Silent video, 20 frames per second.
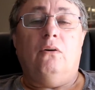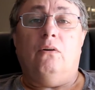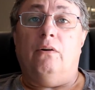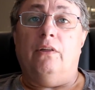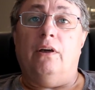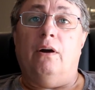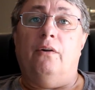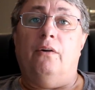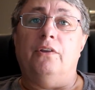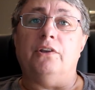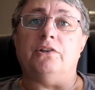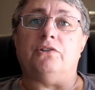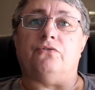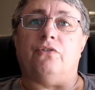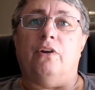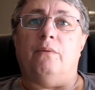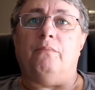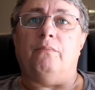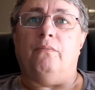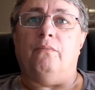Although on this
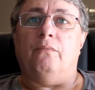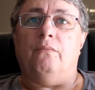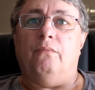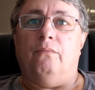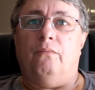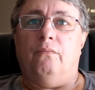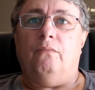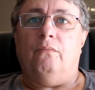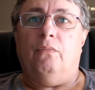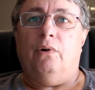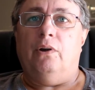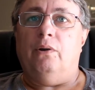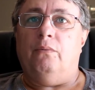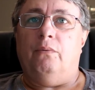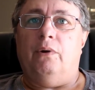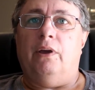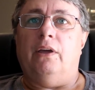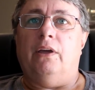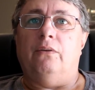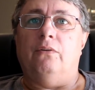trip,
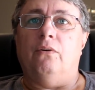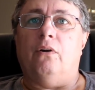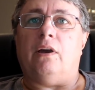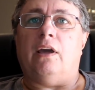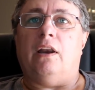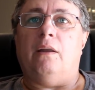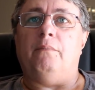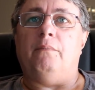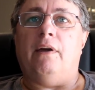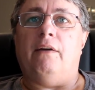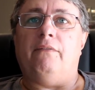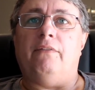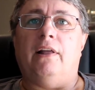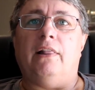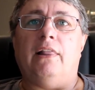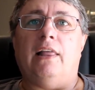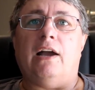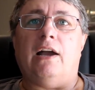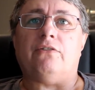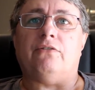we're not going to have
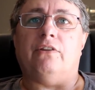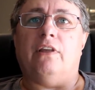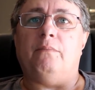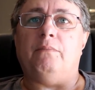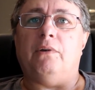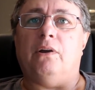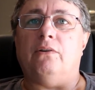that luxury of that,